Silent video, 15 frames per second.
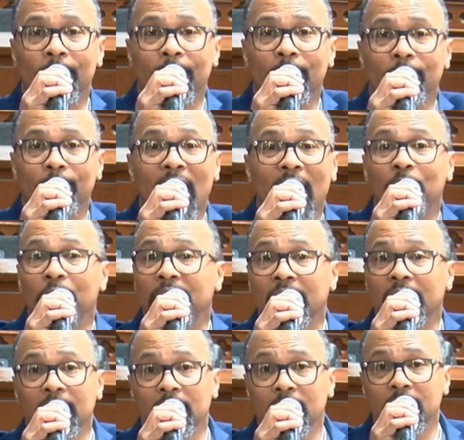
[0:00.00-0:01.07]
not being
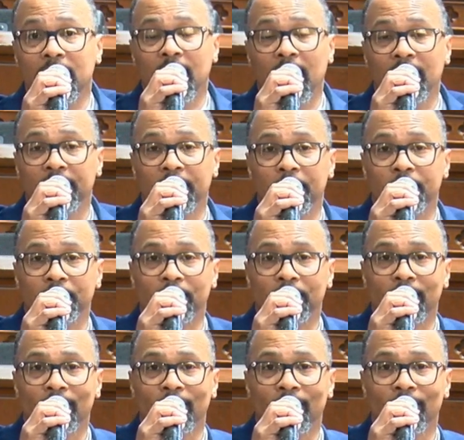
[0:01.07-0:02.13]
good enough,
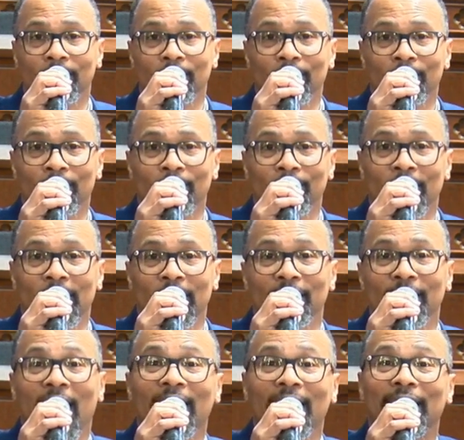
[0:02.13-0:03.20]

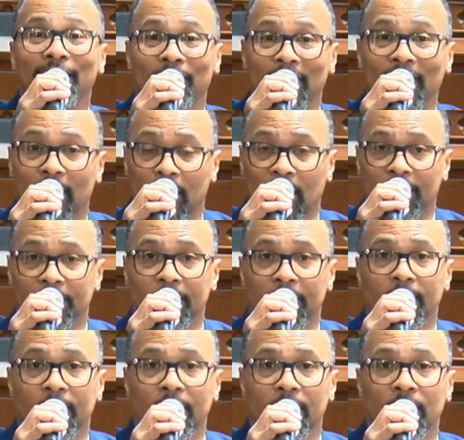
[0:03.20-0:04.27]
not giving enough.
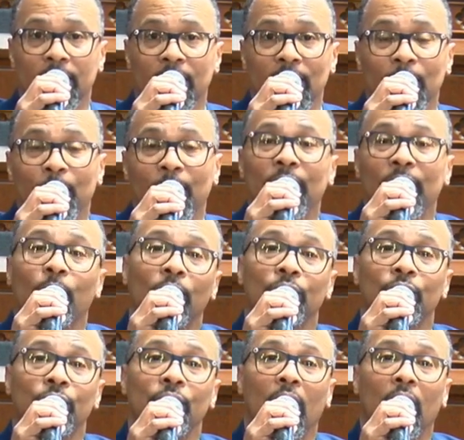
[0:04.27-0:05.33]
But He wants
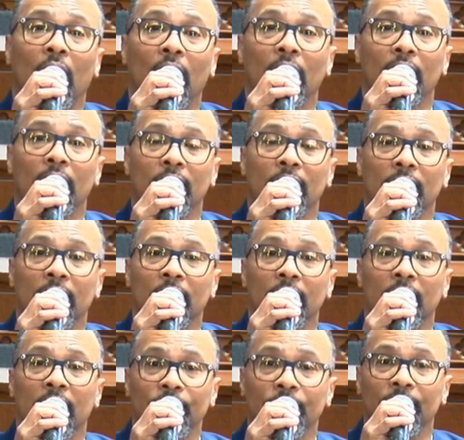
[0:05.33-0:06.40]
your heart that
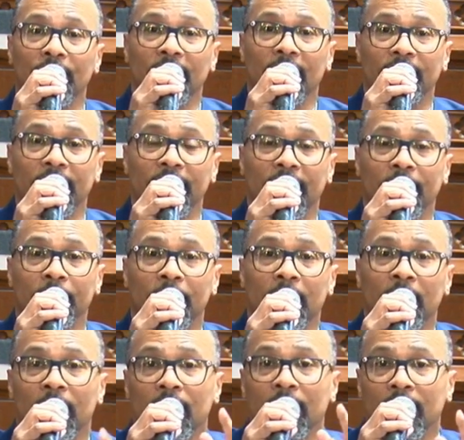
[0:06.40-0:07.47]
you can give to Him.
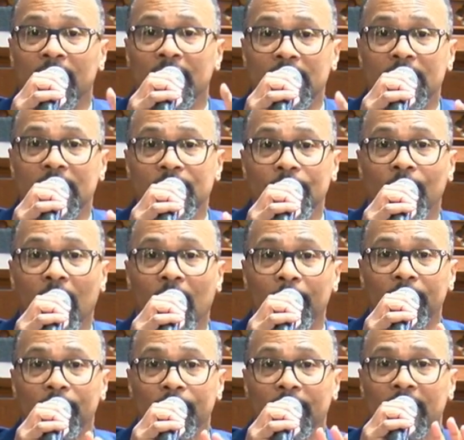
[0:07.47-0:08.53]
This is your
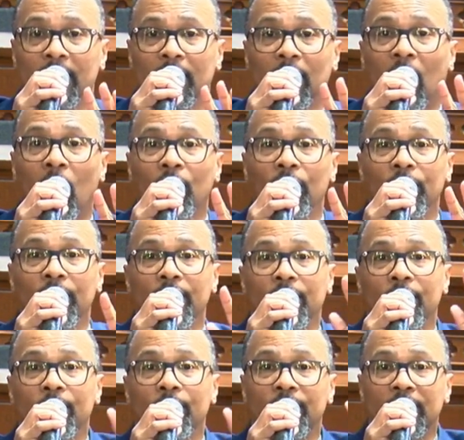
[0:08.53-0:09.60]
opportunity. All you need to do
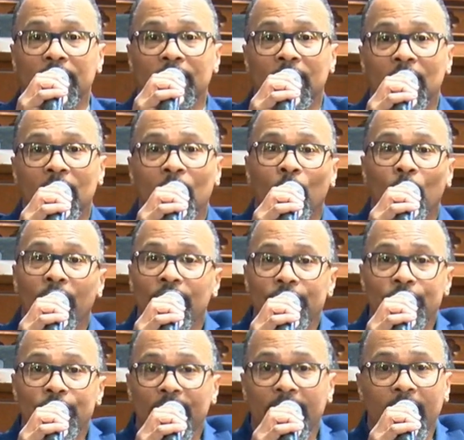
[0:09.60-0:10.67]
is just raise your
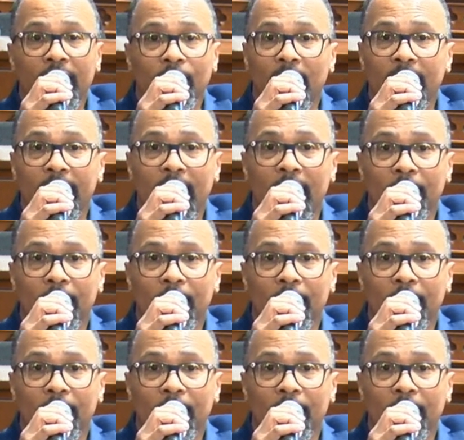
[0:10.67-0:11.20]
hand right now